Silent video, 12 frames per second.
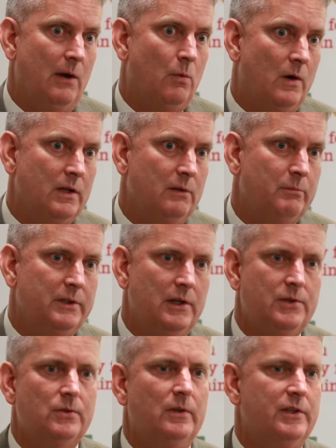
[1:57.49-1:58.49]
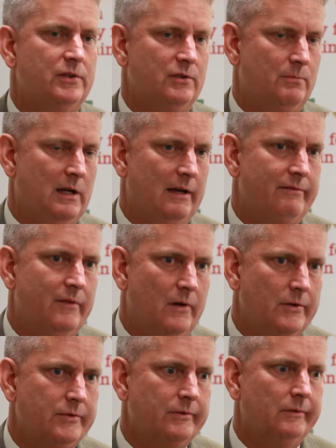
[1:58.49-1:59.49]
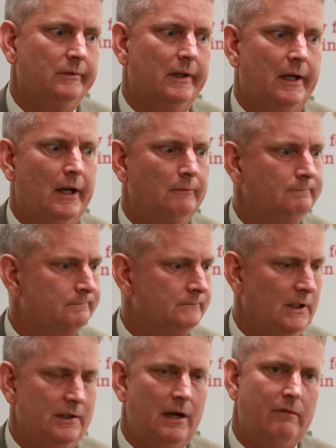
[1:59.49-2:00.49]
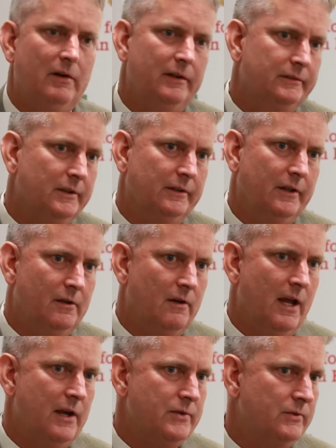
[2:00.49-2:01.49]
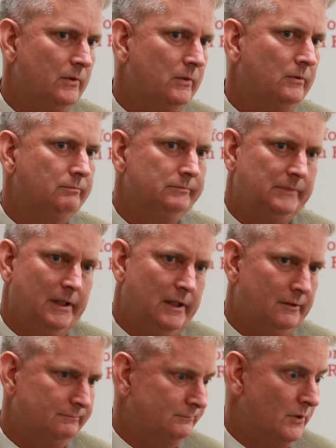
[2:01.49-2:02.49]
networking potential. This is my first uh, endeavor into international uh,